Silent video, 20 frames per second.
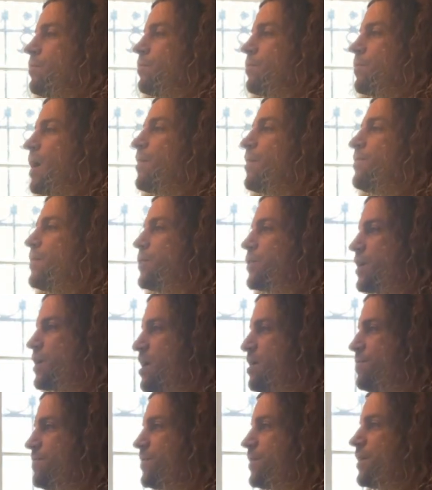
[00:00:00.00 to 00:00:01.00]
I feel
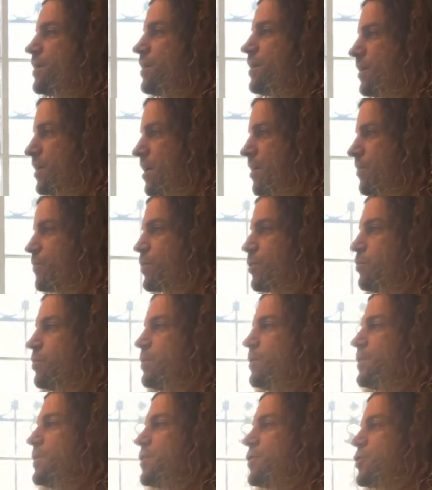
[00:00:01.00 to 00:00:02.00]
confident,
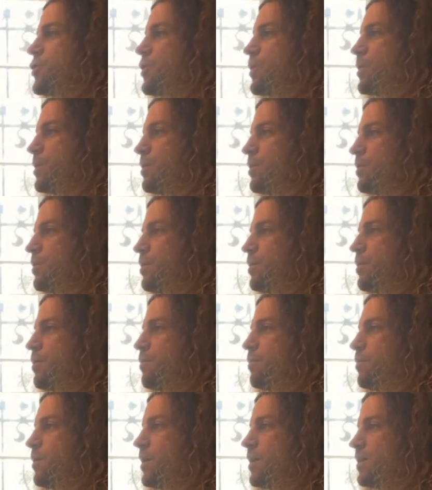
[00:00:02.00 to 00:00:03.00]
comfortable, and assured
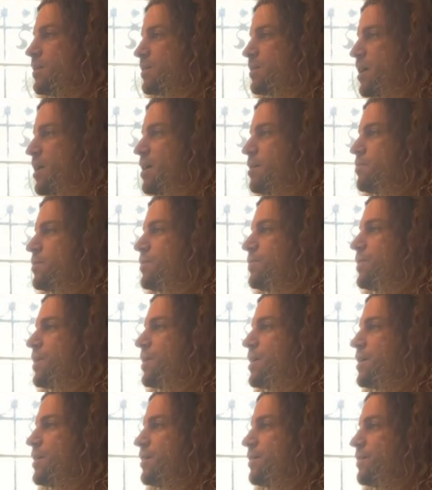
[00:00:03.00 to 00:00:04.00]
because I am
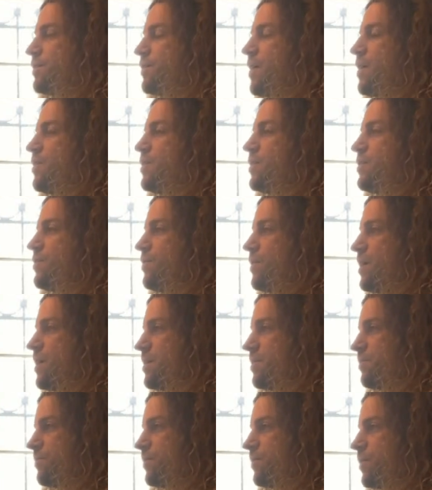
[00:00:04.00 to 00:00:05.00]
divine and the
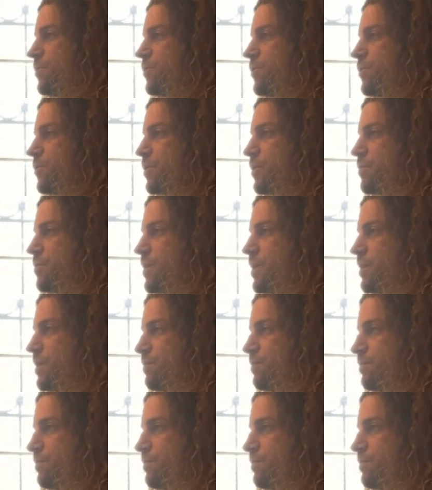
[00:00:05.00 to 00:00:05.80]
divine flows through me.